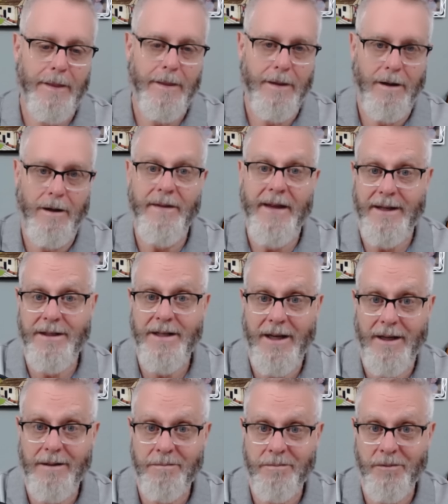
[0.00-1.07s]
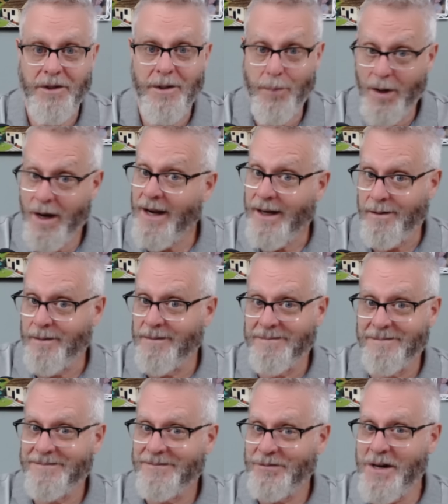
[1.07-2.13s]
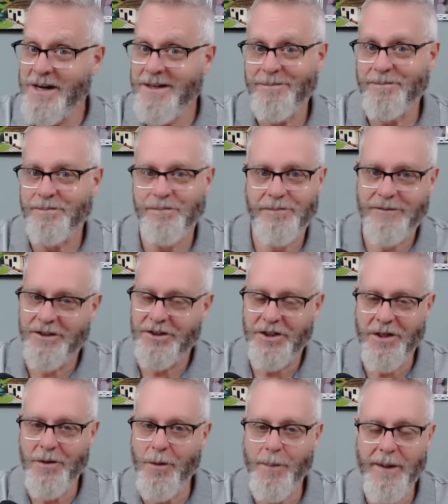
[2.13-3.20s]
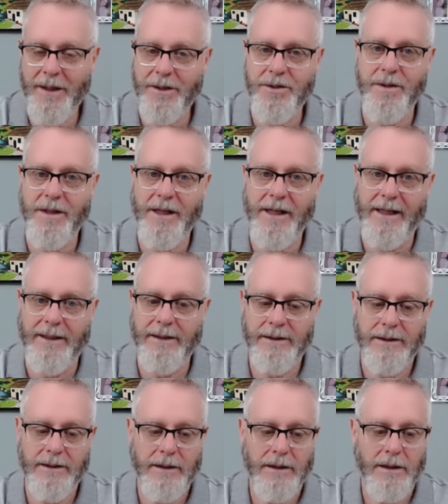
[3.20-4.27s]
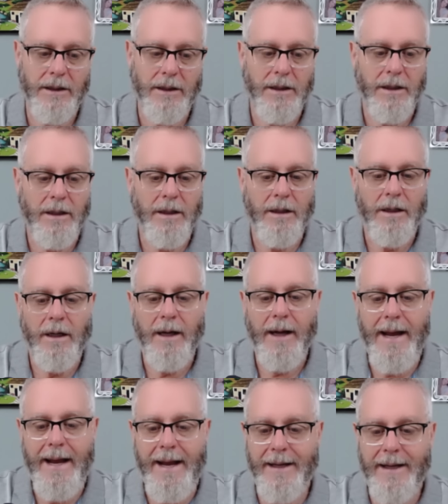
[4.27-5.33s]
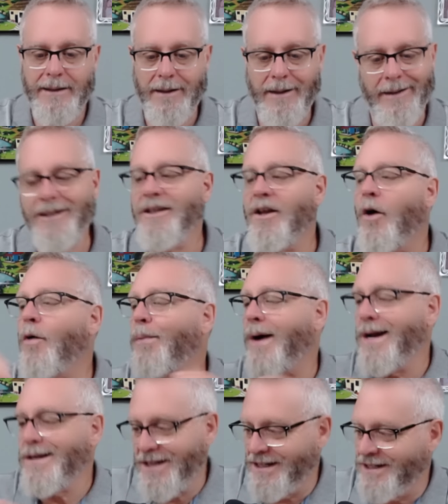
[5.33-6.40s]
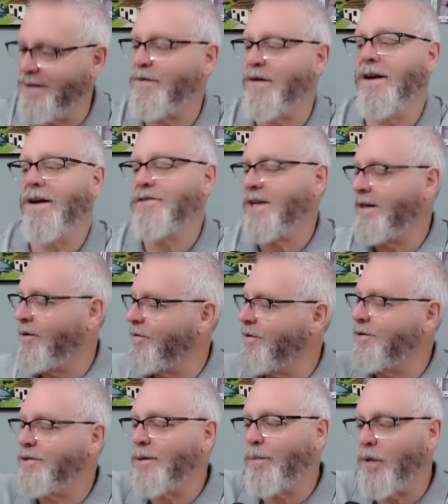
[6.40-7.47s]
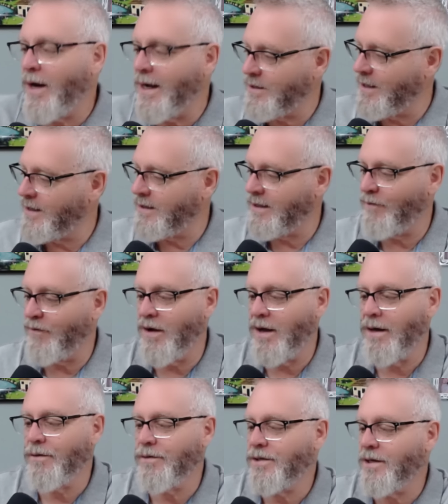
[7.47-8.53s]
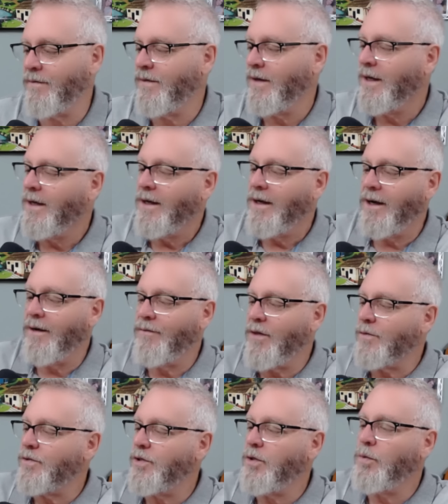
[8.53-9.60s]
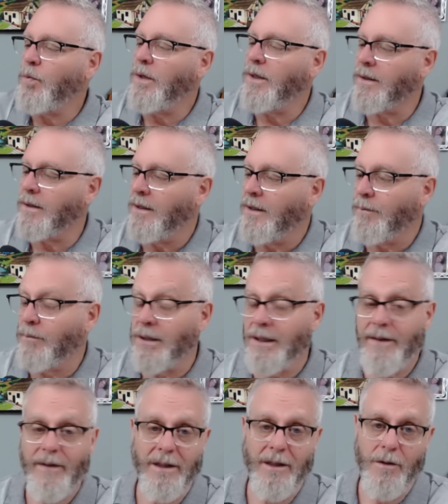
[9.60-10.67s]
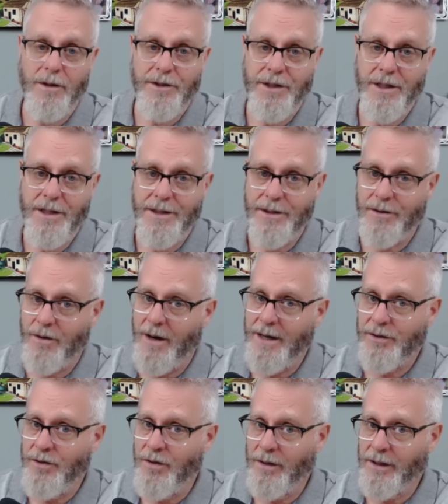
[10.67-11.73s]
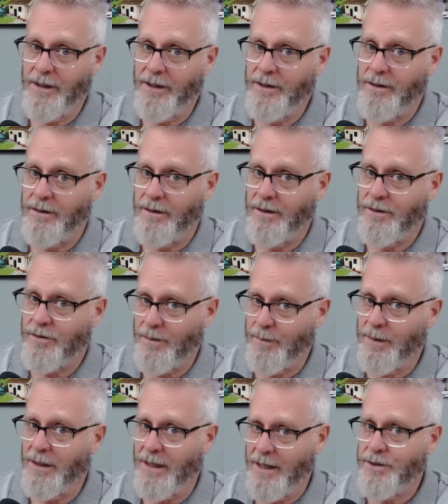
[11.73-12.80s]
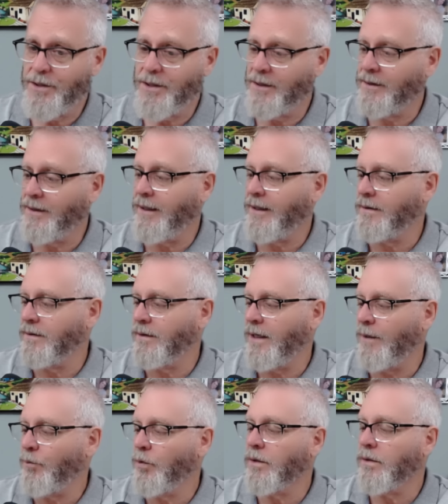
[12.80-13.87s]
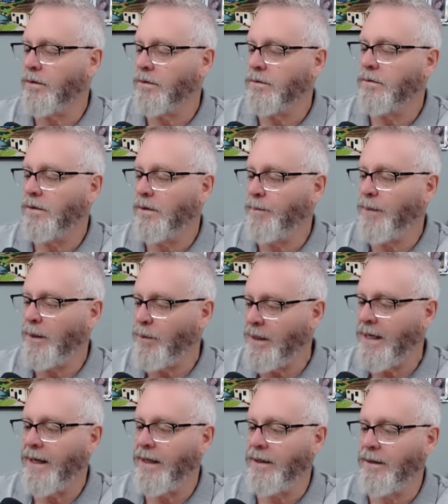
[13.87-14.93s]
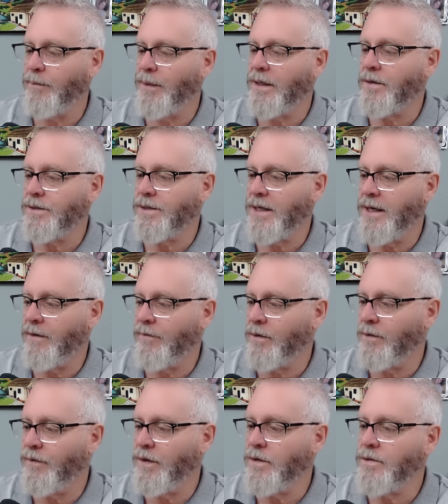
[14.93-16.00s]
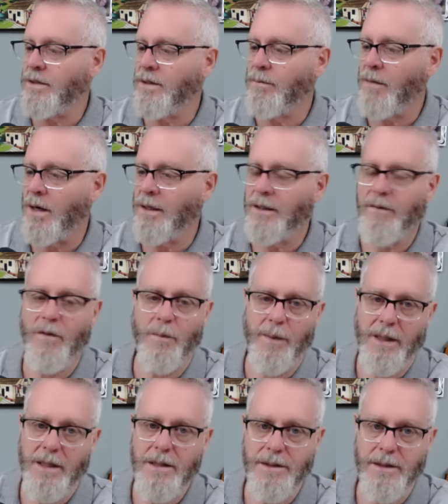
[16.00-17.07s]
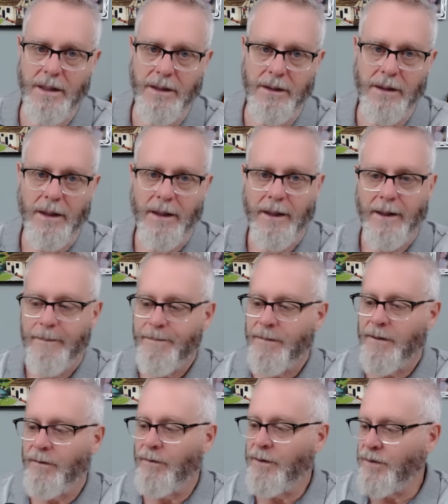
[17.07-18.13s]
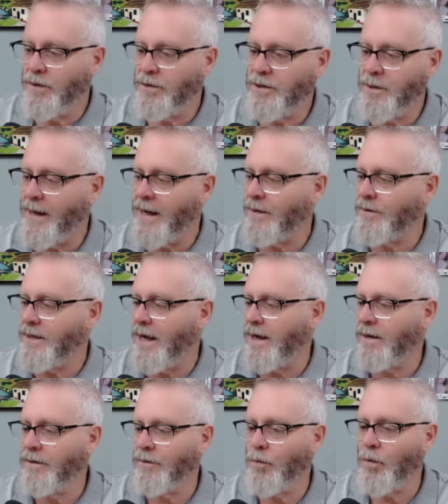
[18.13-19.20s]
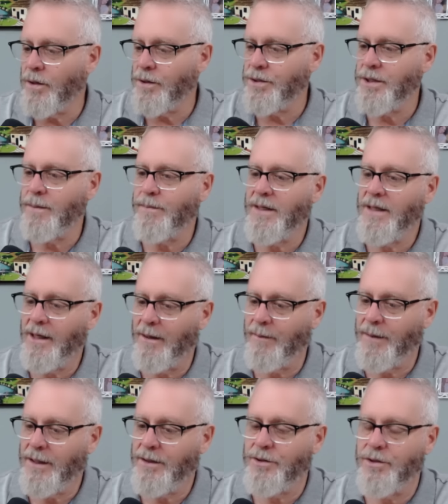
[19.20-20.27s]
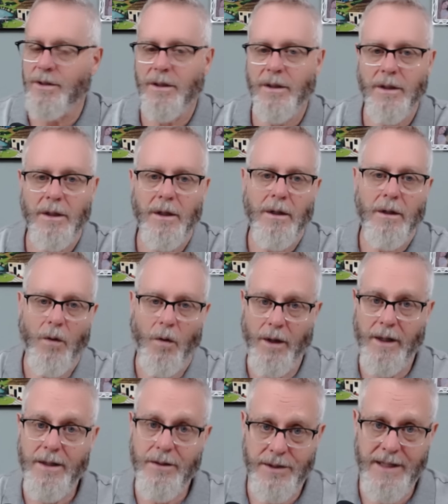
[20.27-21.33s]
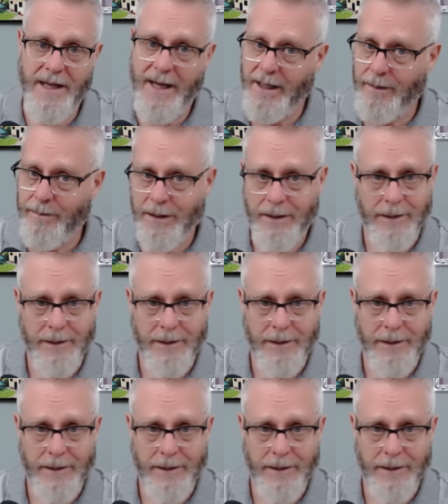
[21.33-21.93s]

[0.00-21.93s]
on that day. The bride, right? It's the whole picture again. And then the whole process that follows. I know there's the process that follows of those who will believe on the Lord Jesus Christ during the tribulation and will be beheaded because they have refused the mark of the beast and refused to bow down and worship the image or his name